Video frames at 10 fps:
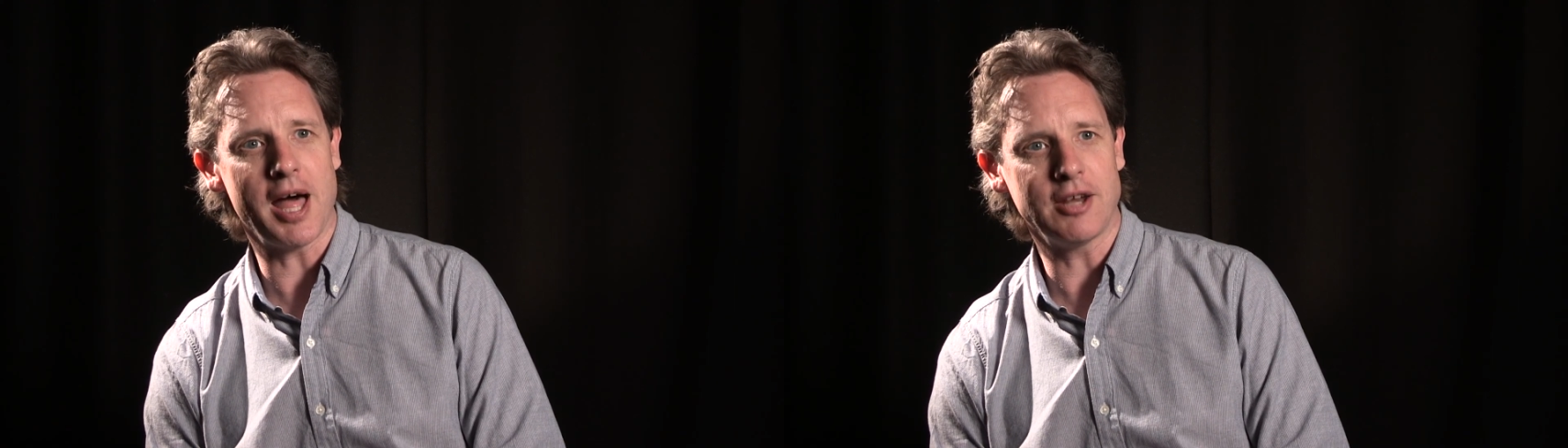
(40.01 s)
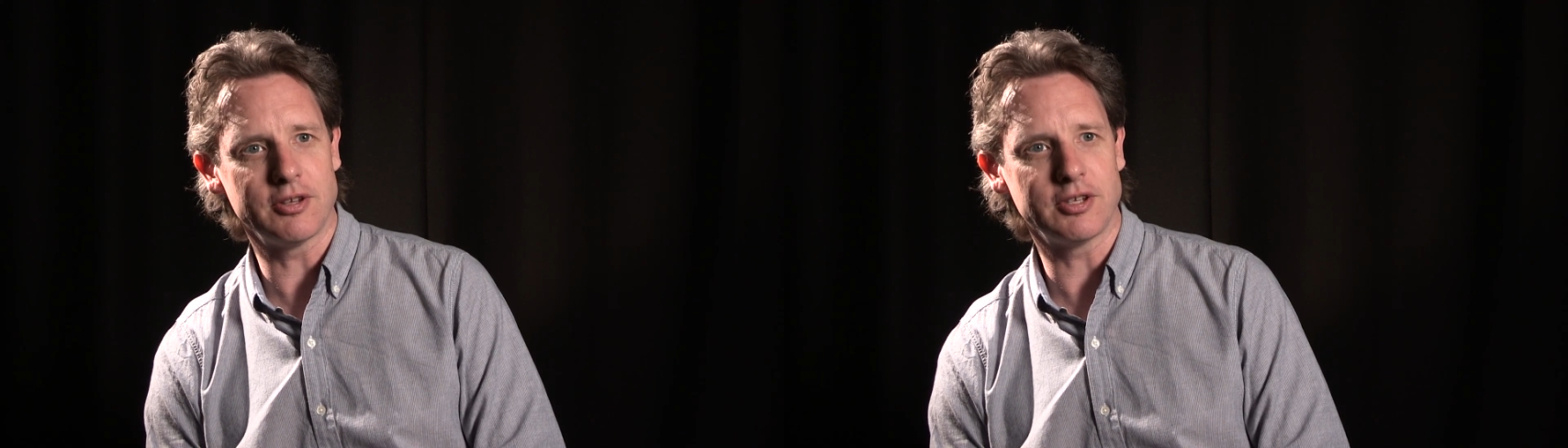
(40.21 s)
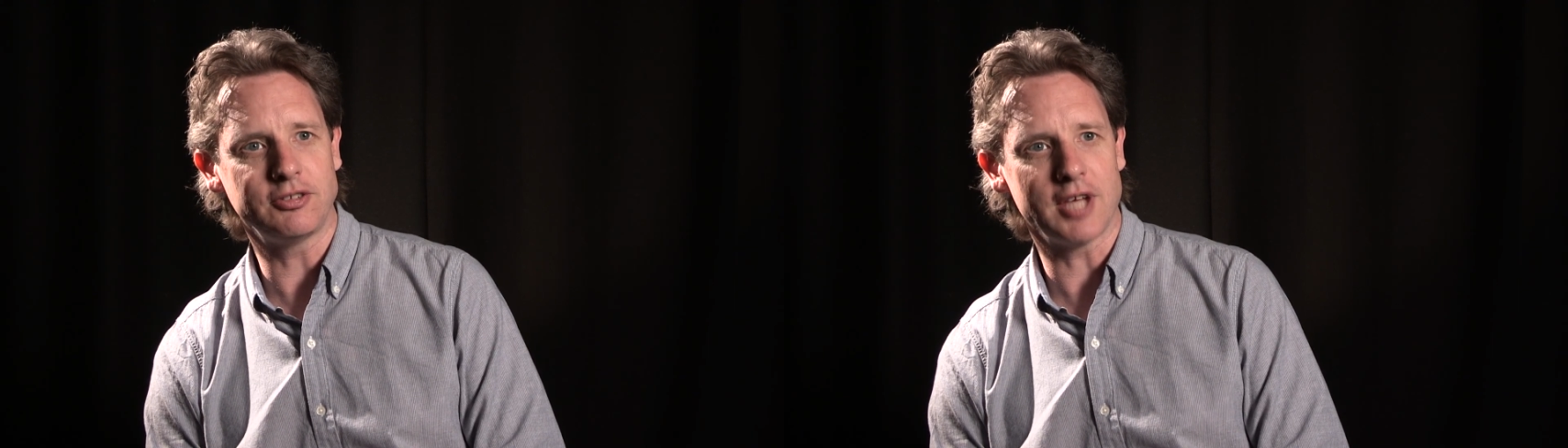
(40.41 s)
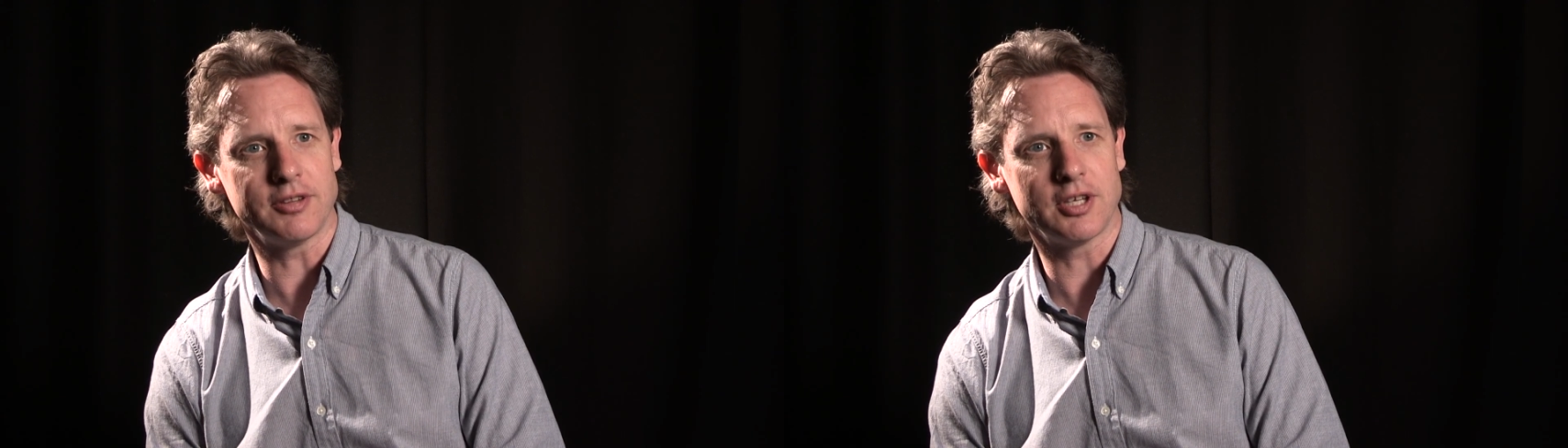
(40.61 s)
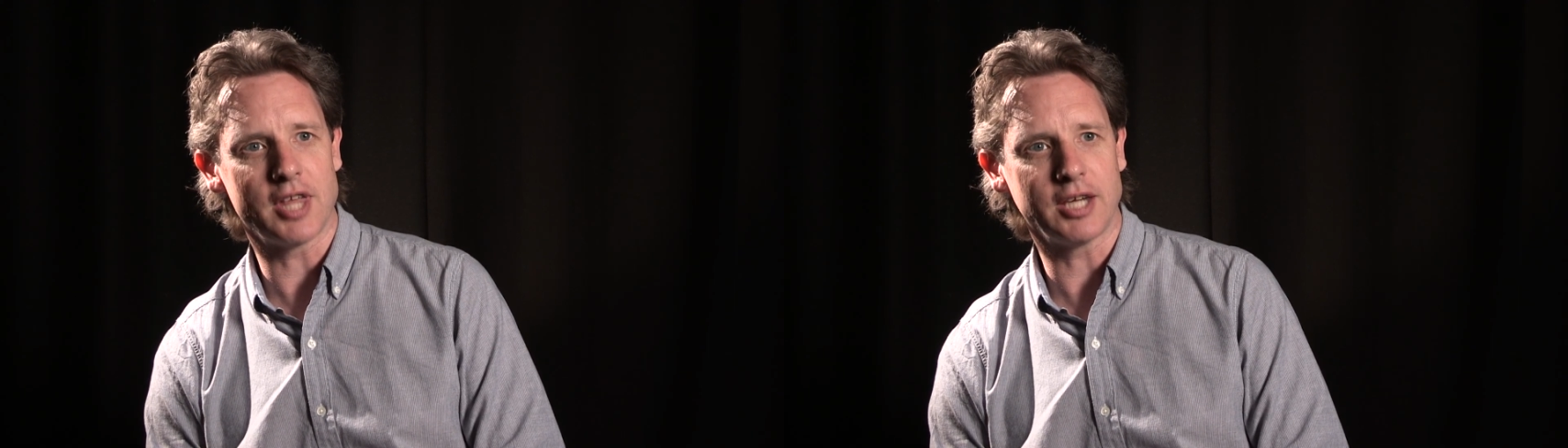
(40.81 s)
under the
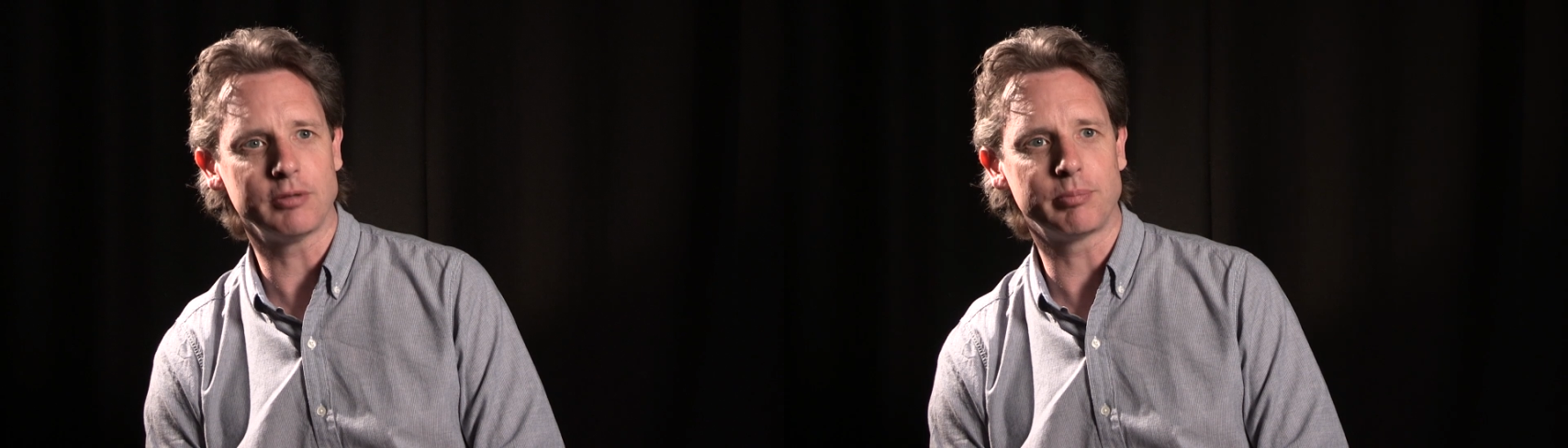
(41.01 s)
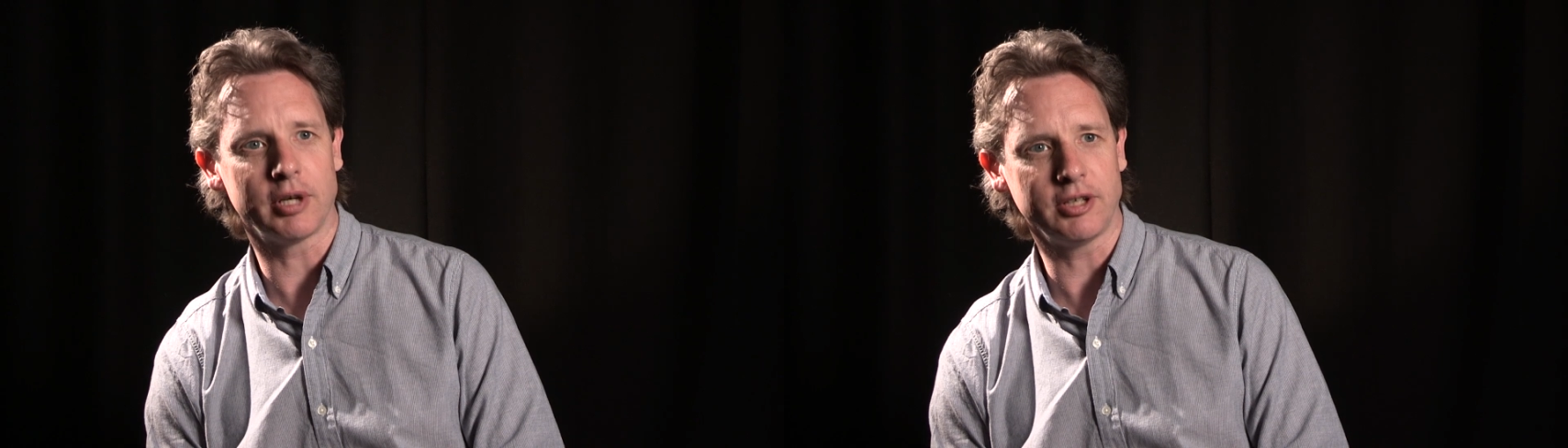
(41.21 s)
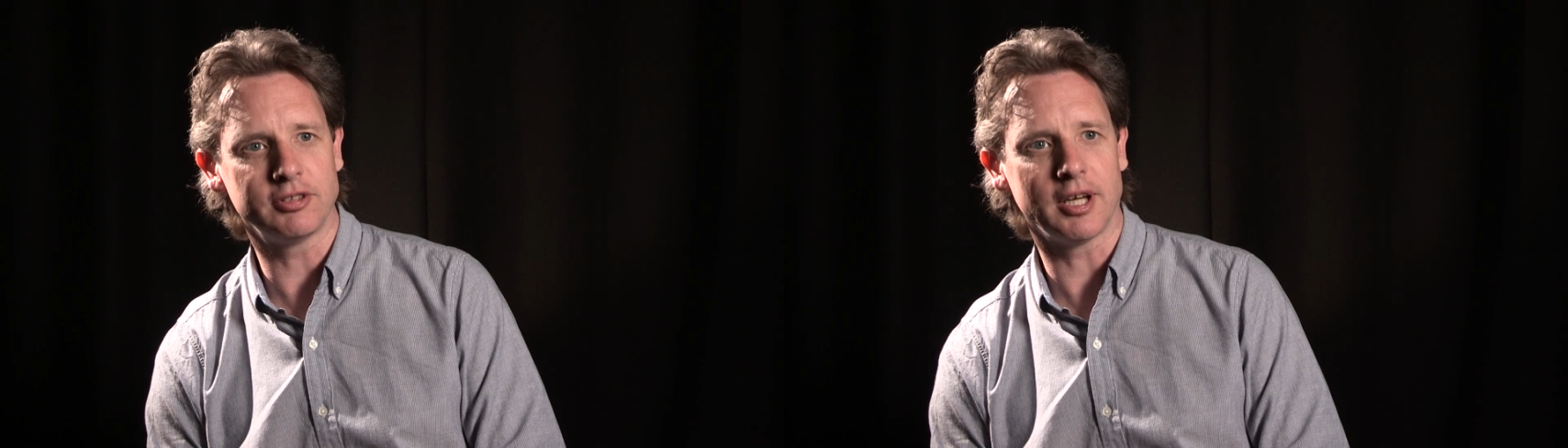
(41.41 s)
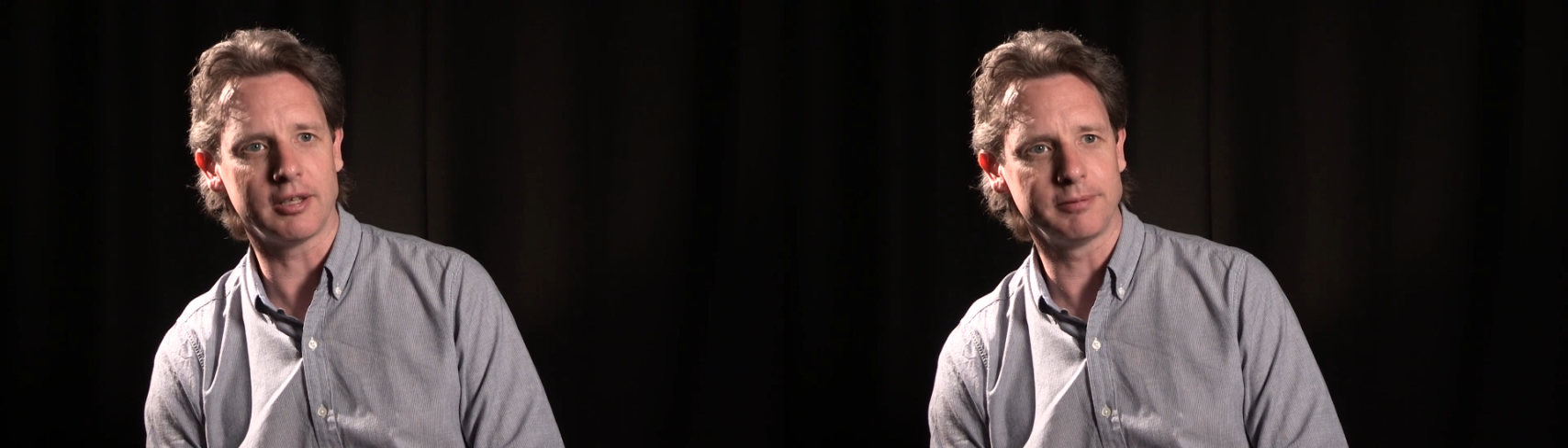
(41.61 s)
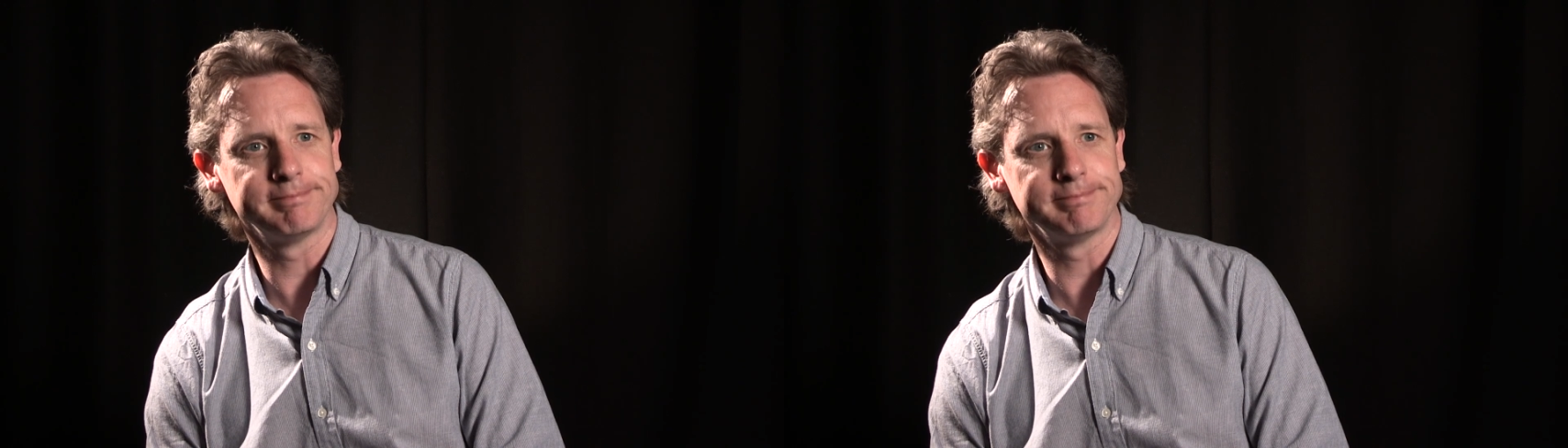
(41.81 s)
sun that they could pre-sell.